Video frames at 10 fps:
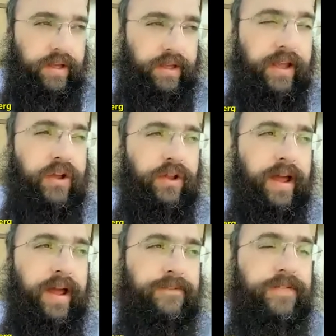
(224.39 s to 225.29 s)
he could
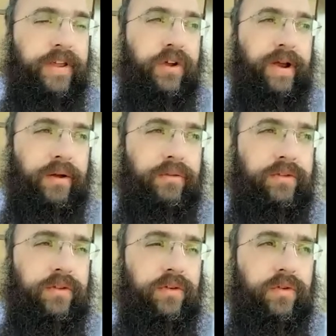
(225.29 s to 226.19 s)
not figure out
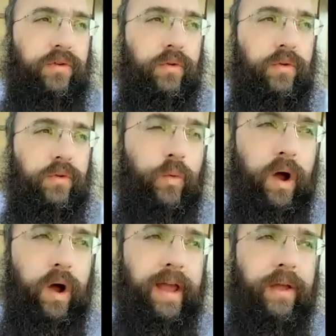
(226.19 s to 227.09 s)

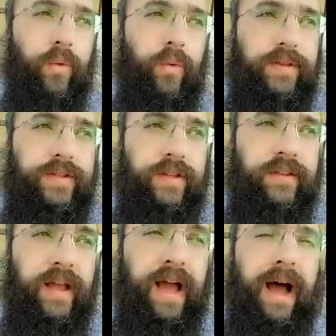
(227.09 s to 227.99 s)
how was
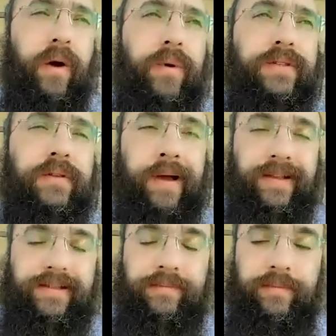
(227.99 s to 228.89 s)
it
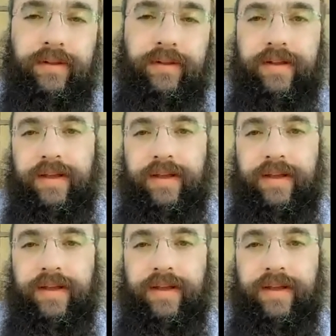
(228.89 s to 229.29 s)
possible